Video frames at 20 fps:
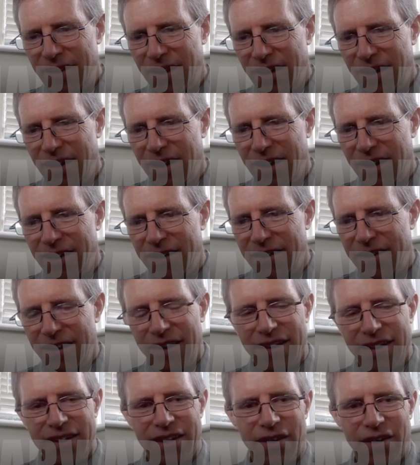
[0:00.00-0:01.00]

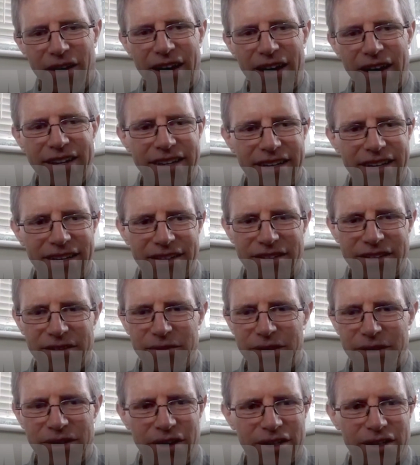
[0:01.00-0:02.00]
ideas,
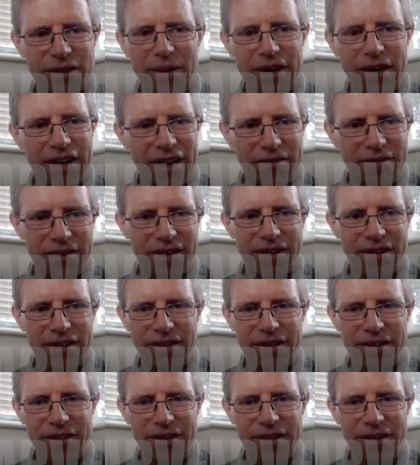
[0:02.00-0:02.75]
and we talked about having